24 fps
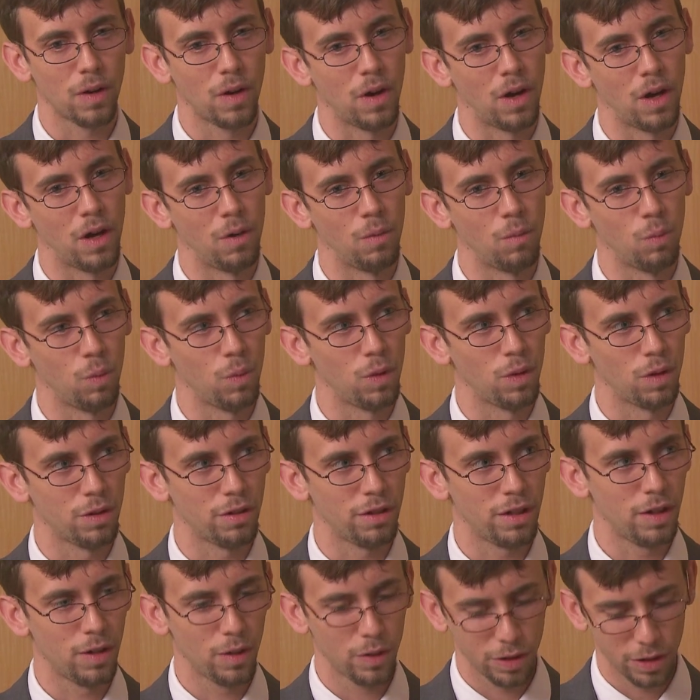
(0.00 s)
on, with
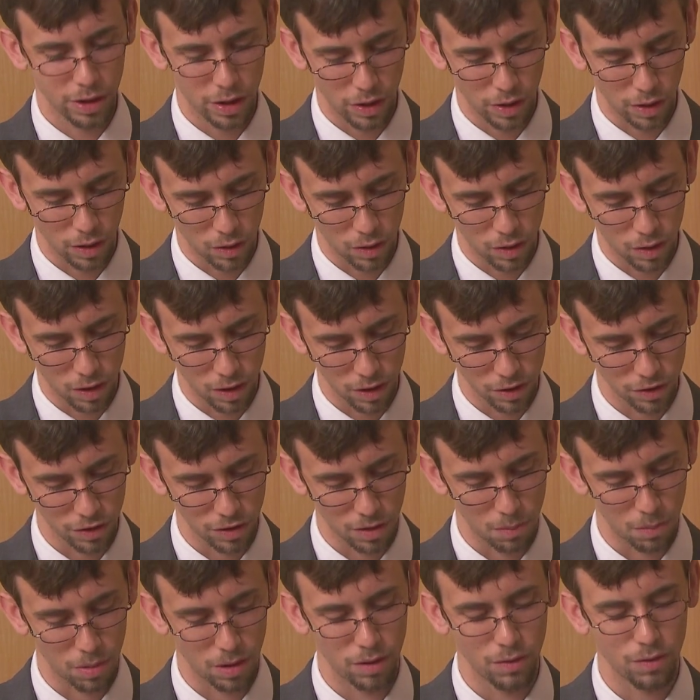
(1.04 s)
healthcare costs
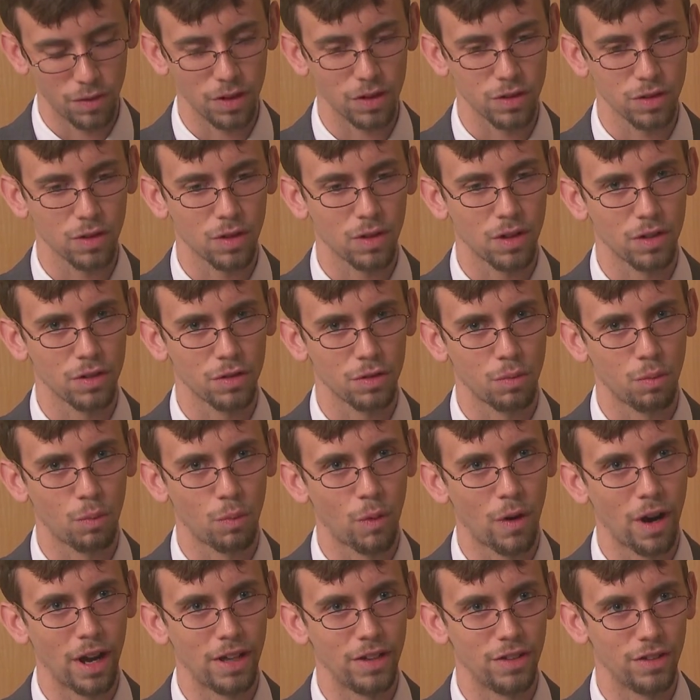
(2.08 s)
and benefits costs
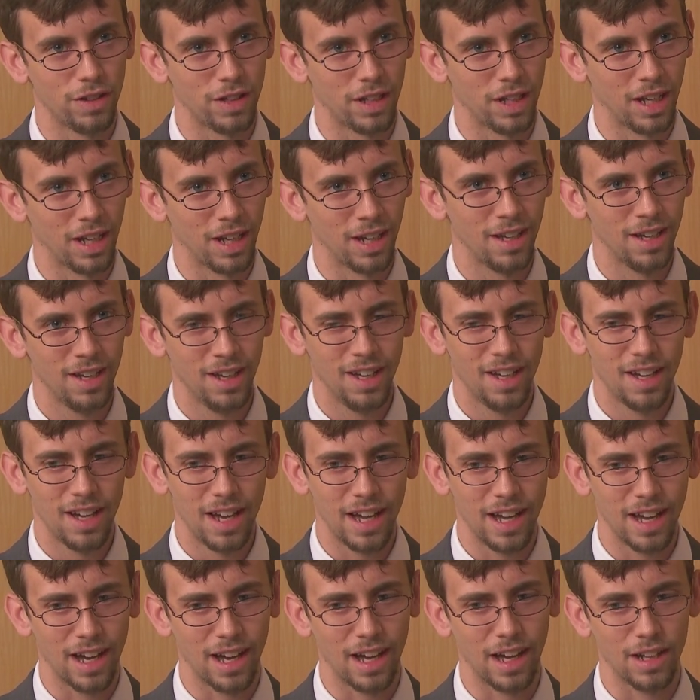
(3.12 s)
rising
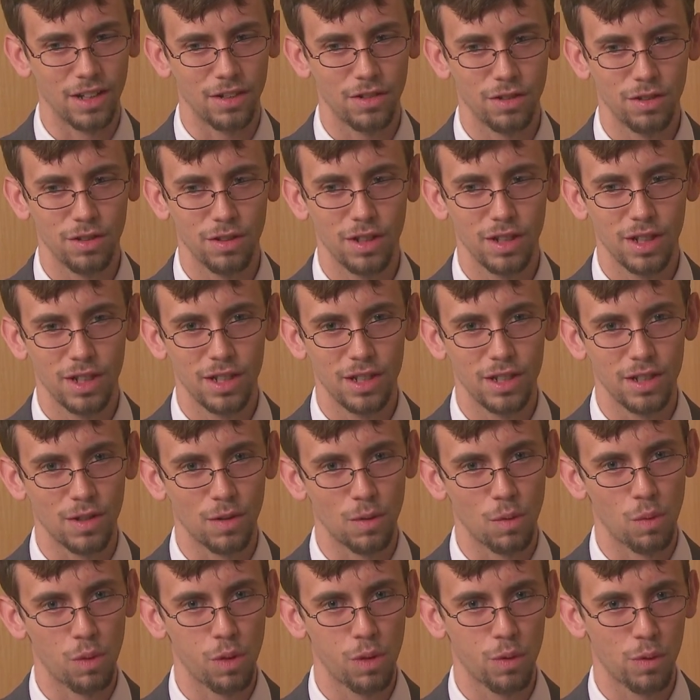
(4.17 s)
at,
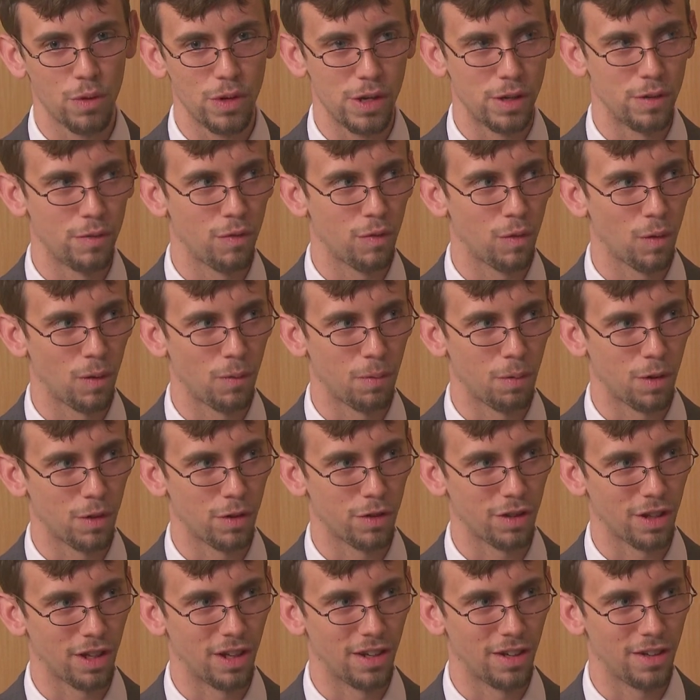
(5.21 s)
3 and
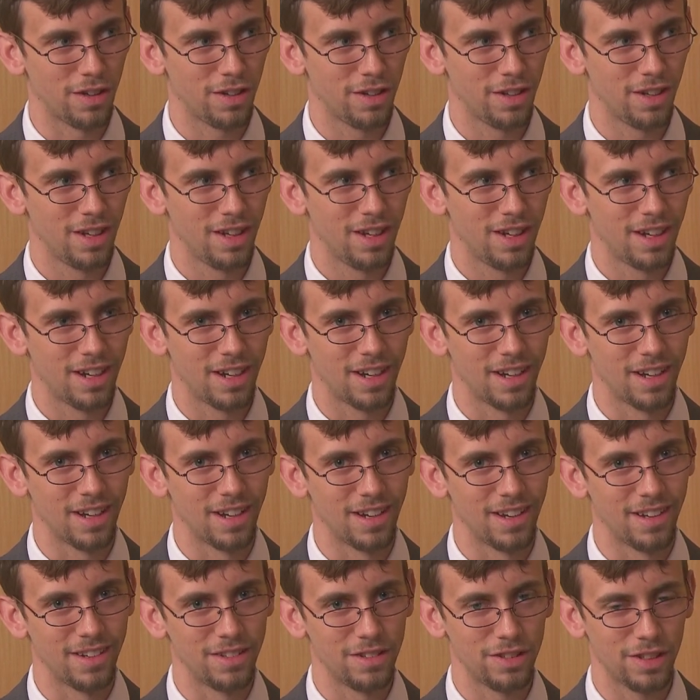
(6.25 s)
4%.
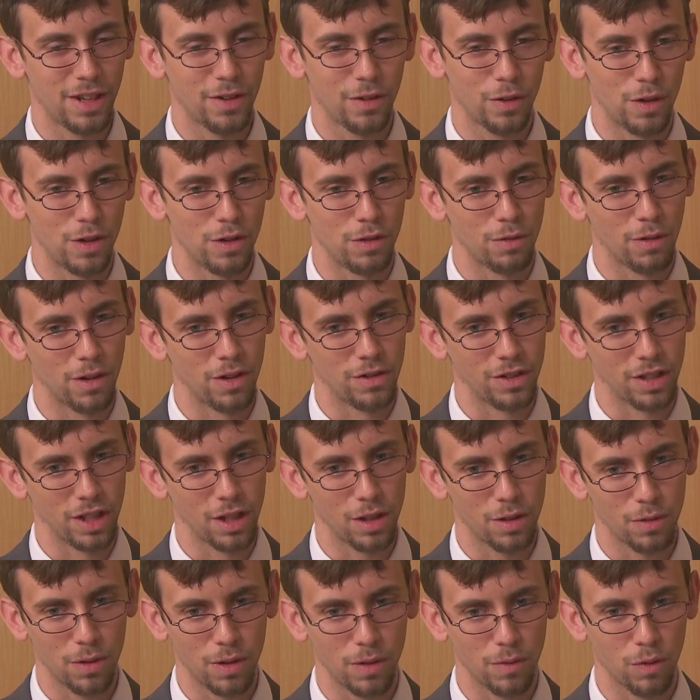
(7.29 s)
Salaries rising
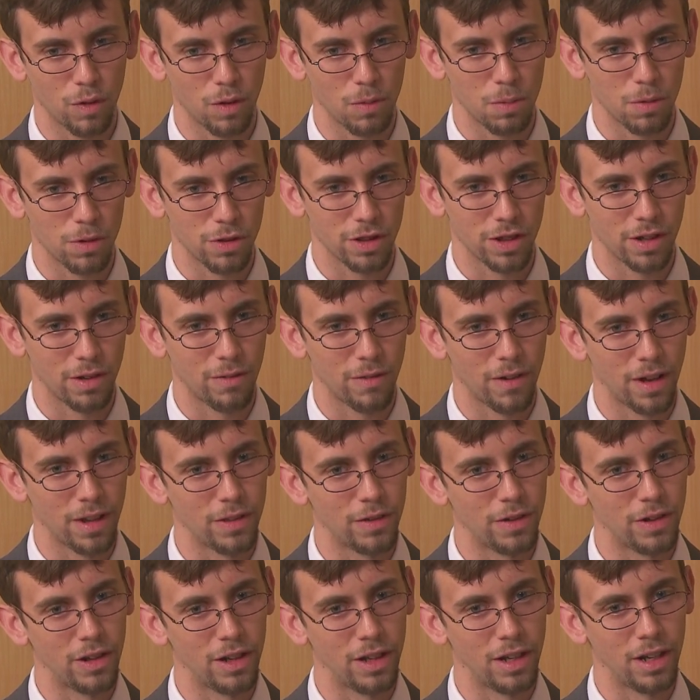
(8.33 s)
at 3 and 4%
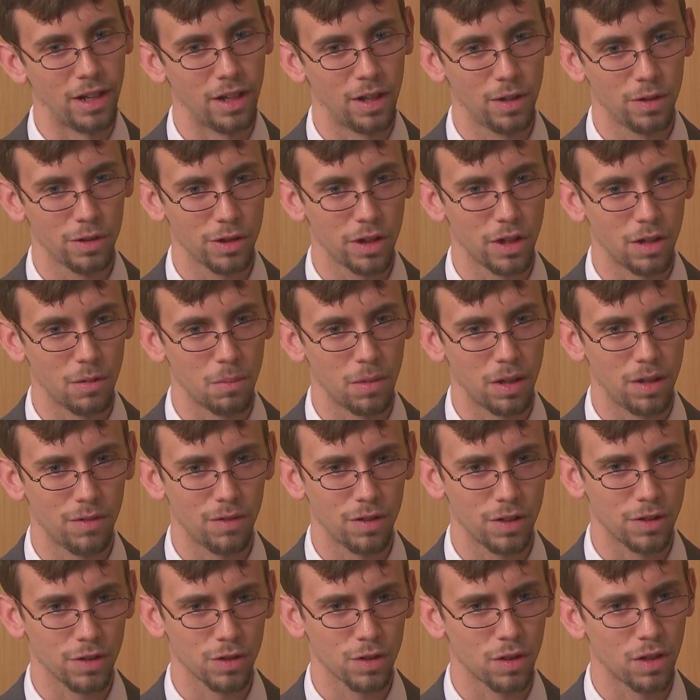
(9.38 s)
rather, and healthcare and
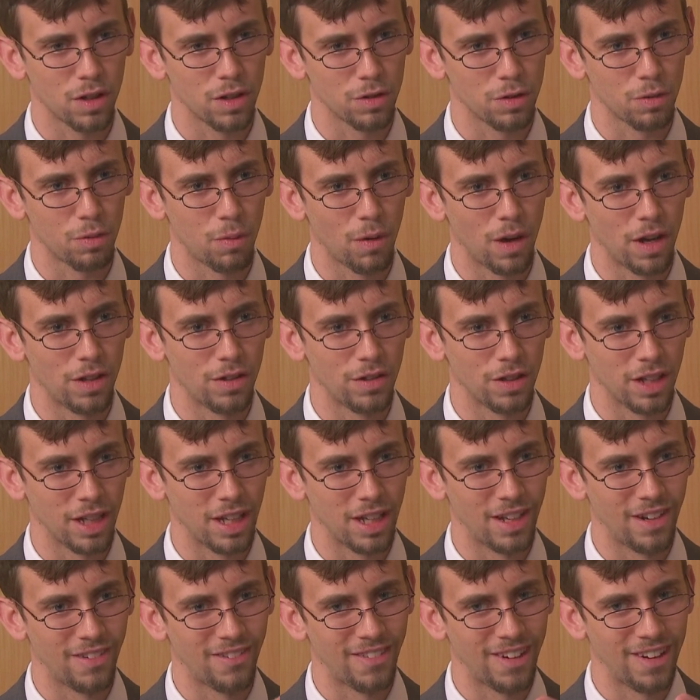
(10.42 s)
benefits costs rising
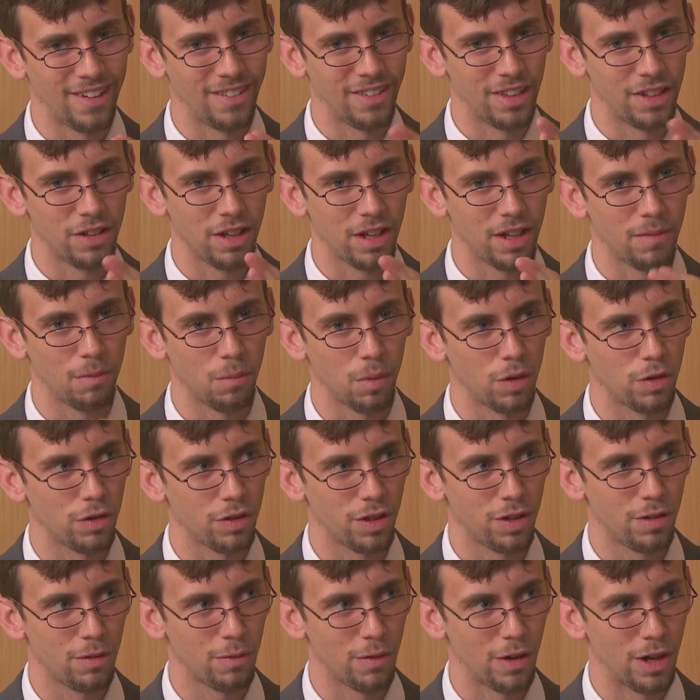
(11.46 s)
in around the
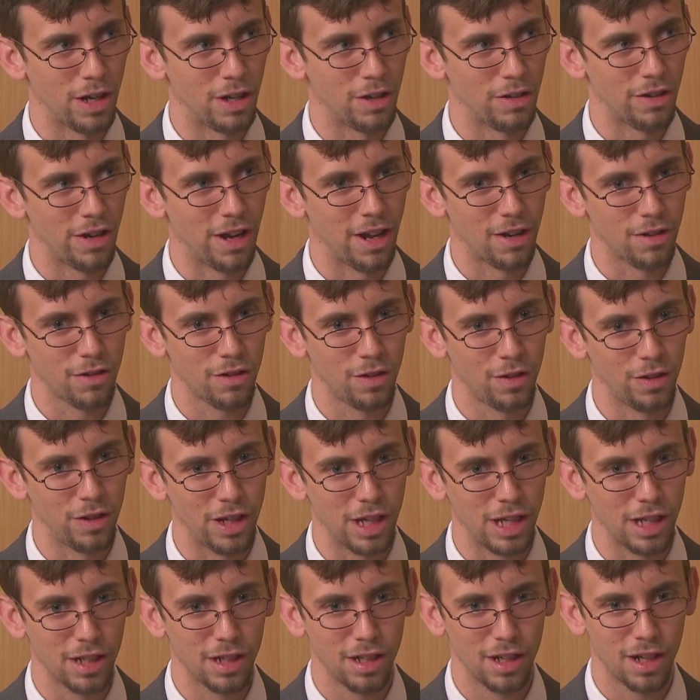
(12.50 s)
10% range
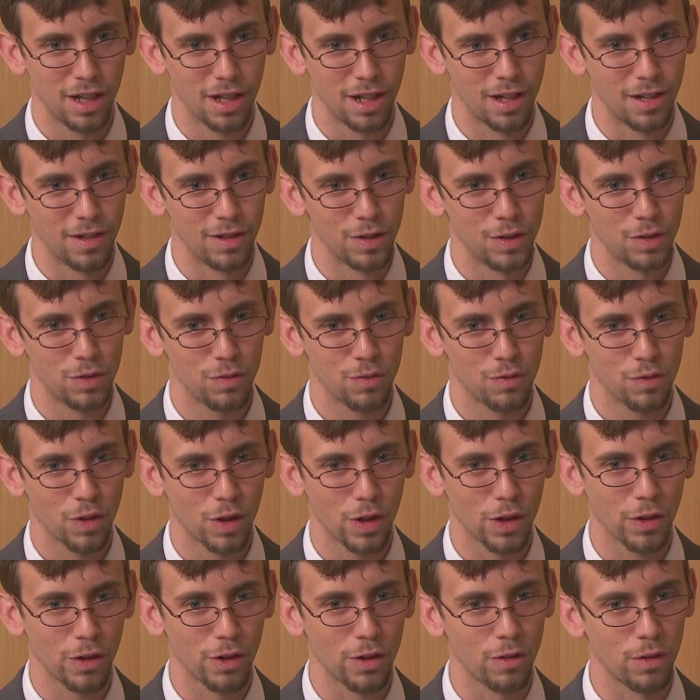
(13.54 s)
nationally. It's
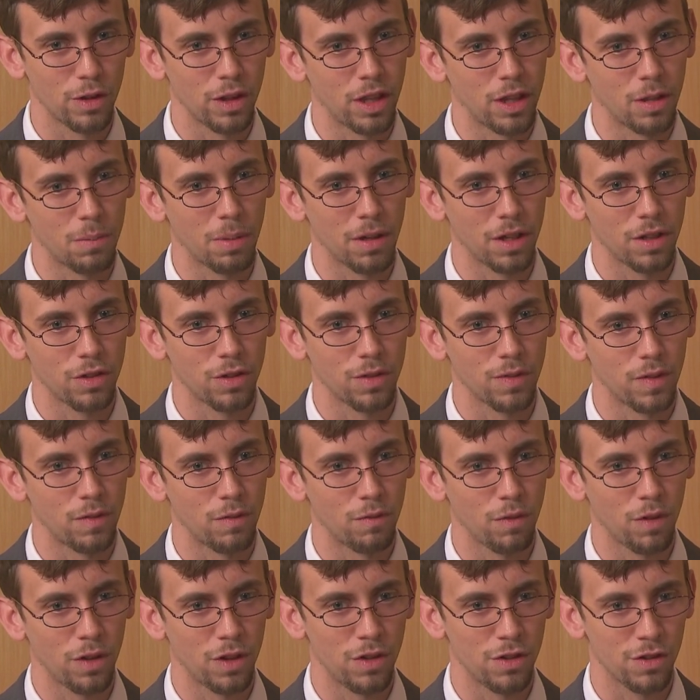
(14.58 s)
far greater than the pace of
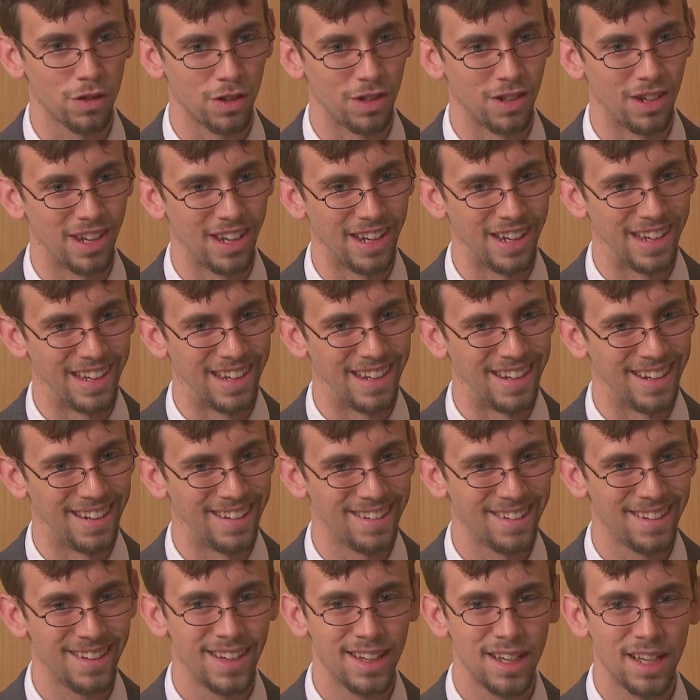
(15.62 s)
inflation
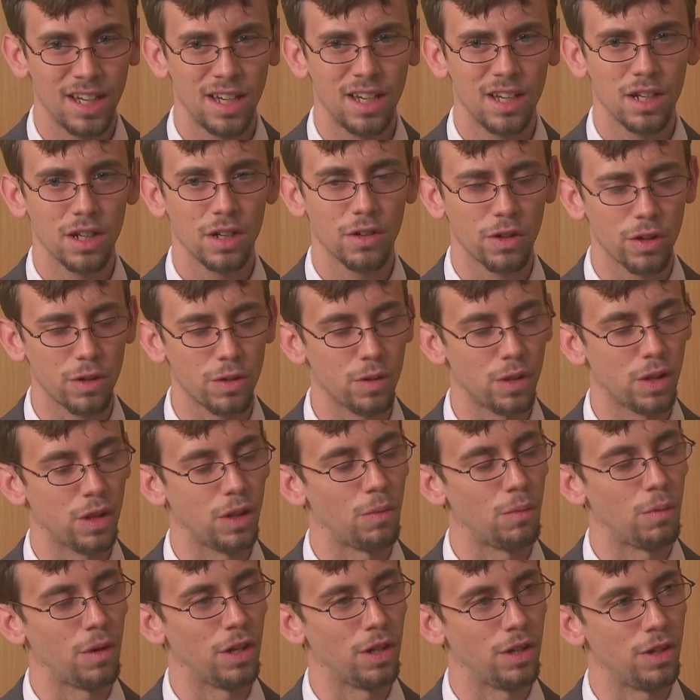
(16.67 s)
and greater than
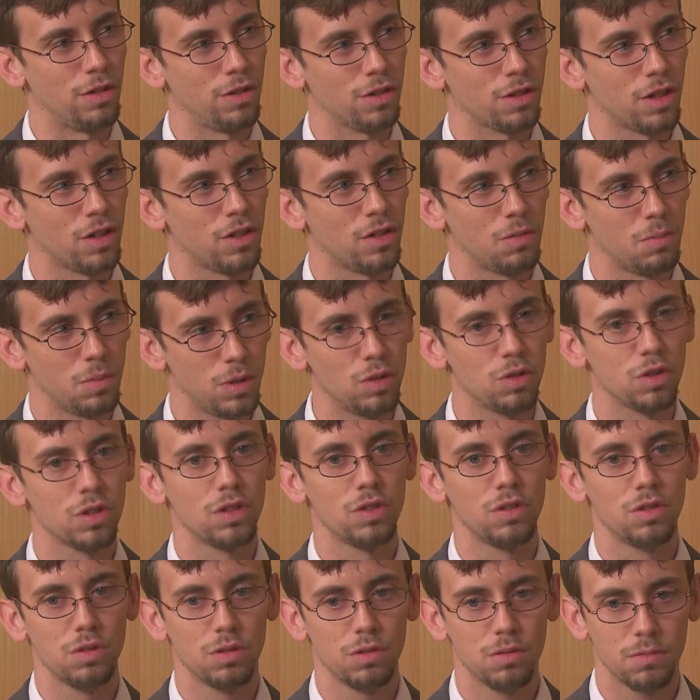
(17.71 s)
the rate of these
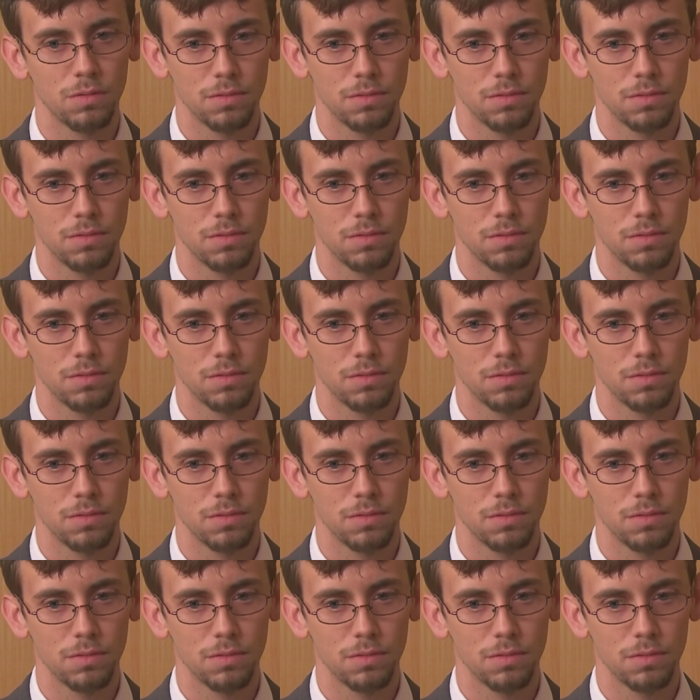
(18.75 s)
contributions.